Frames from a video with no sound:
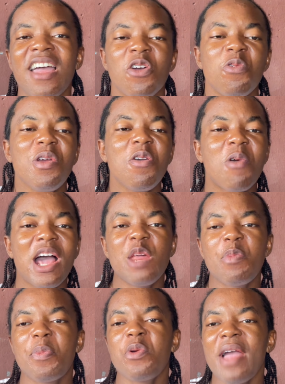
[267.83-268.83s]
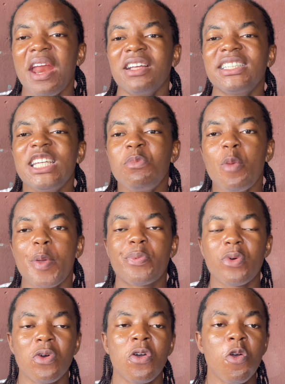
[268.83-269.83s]
we Ukwuani people, we are not Igbo
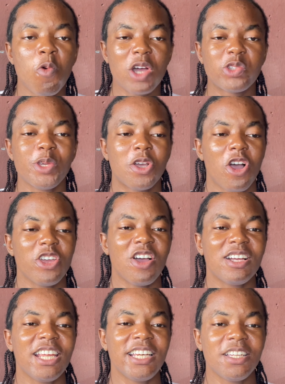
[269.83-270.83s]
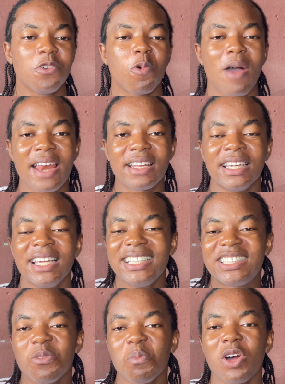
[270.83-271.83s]
people. What we call young lady in Ukwuani
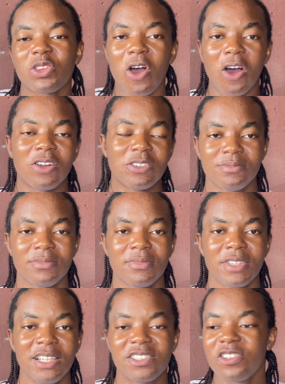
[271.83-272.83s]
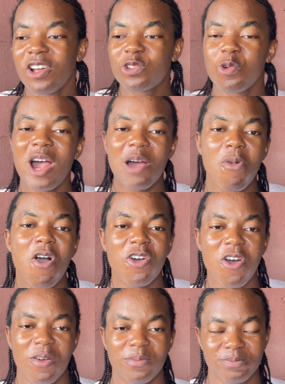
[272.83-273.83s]
is Mboto. It's not
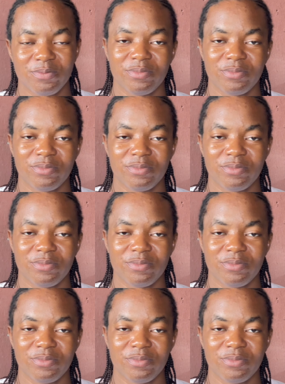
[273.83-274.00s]
Nwabogo.